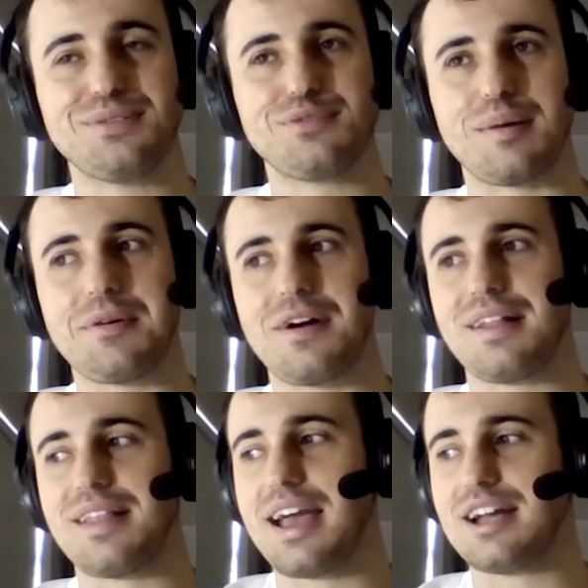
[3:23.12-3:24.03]
from
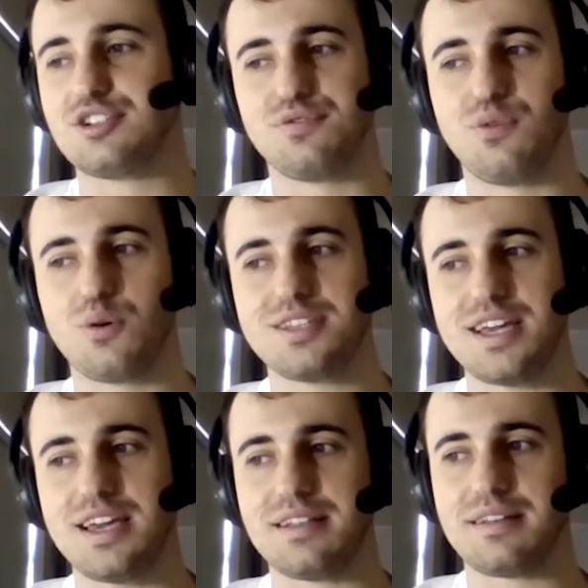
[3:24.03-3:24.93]
around the age of
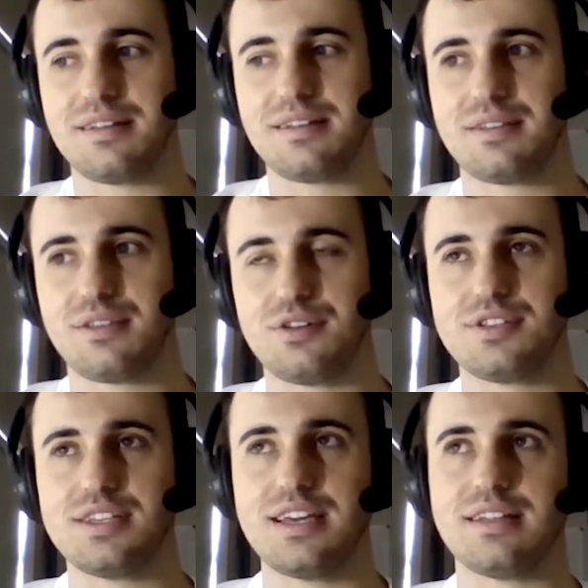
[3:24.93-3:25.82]
14,
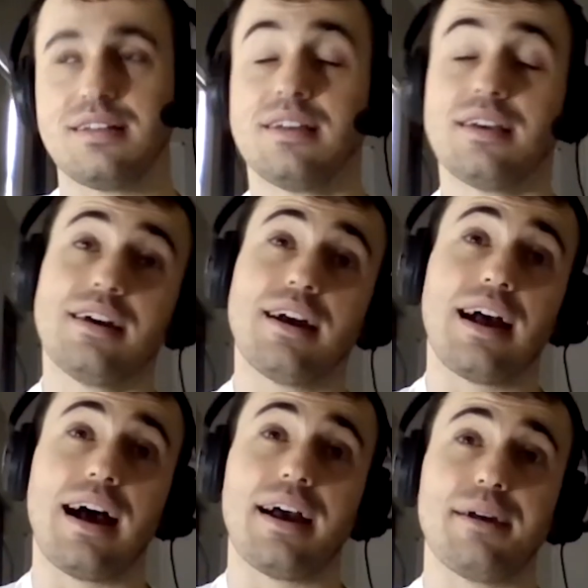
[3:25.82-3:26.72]
13,
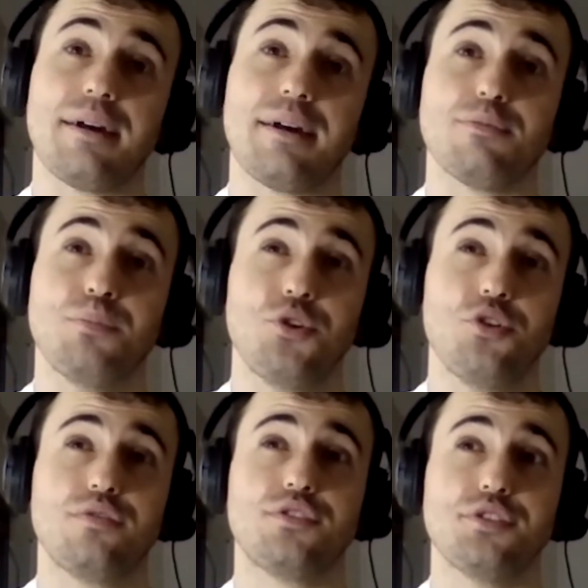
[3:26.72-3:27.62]
I've
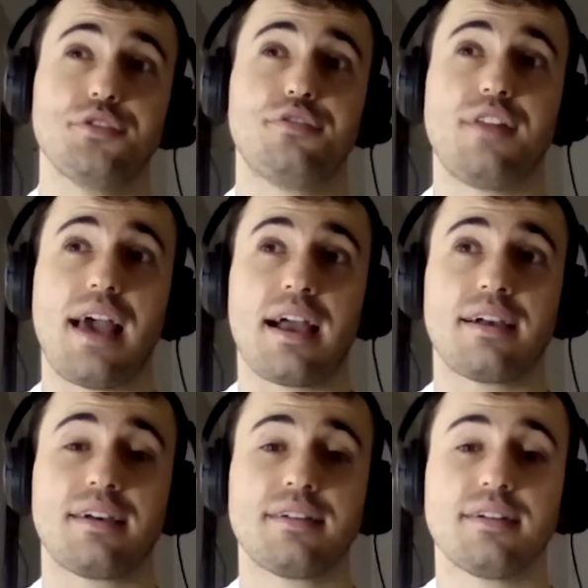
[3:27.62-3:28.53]
moved to
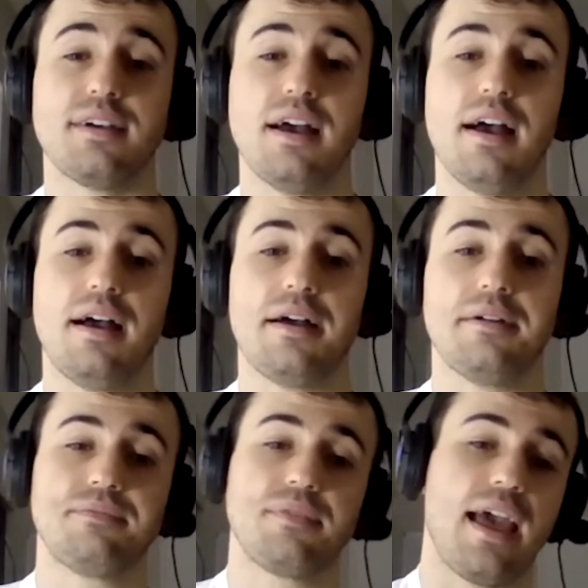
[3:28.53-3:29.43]
flank
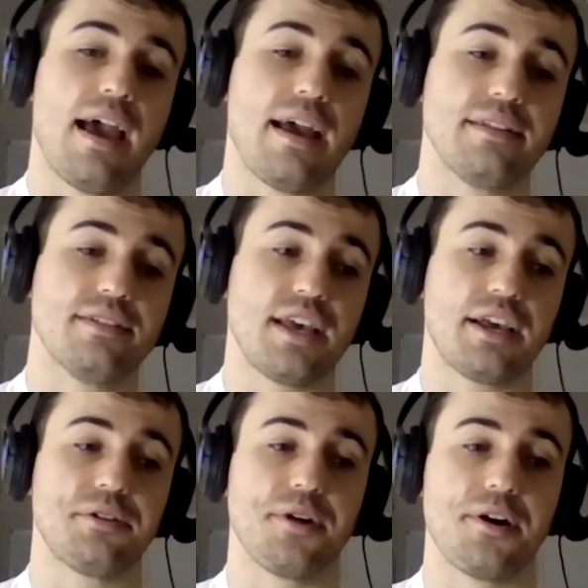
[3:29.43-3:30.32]
and
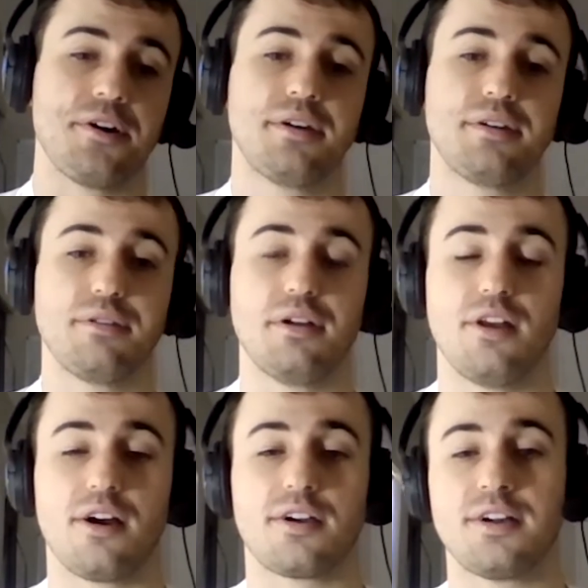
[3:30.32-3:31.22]
second row
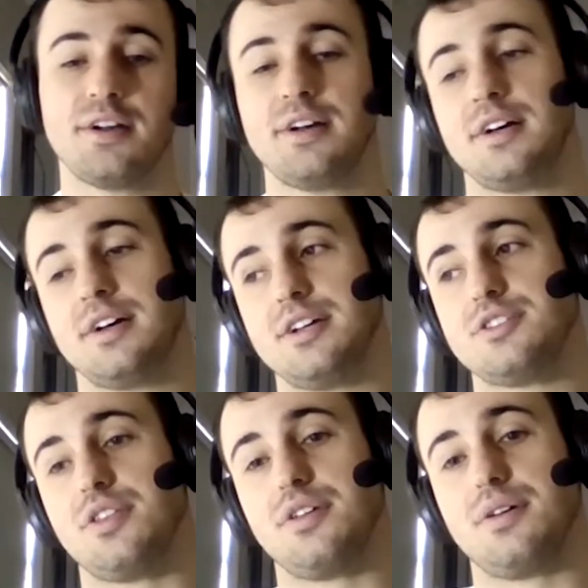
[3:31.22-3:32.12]
lock.
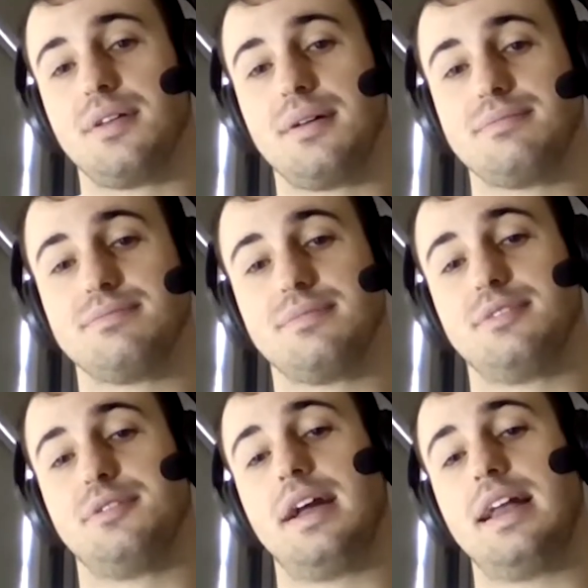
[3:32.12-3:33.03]
So
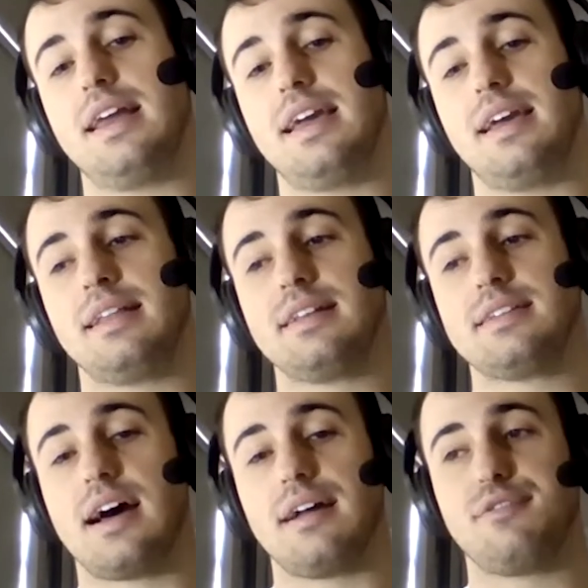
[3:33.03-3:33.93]
really in the
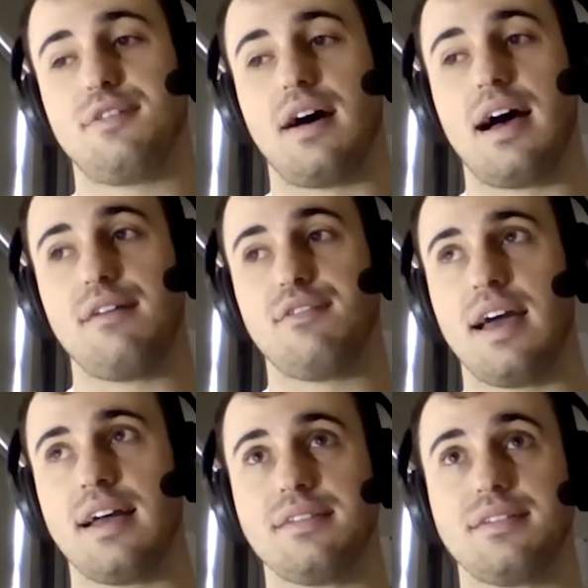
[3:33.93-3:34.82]
tight five
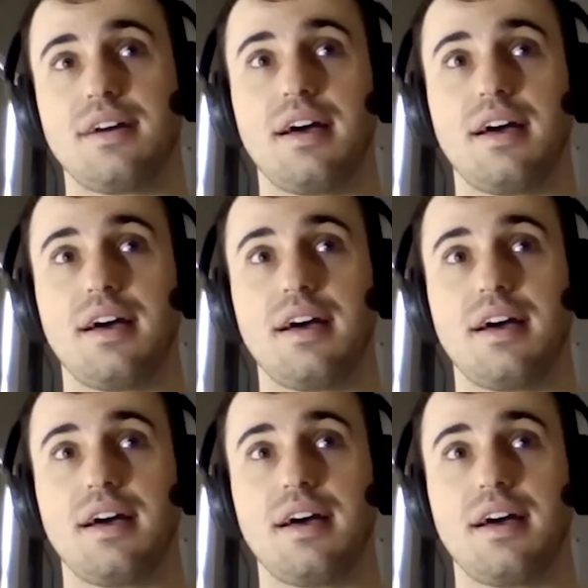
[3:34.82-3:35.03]
and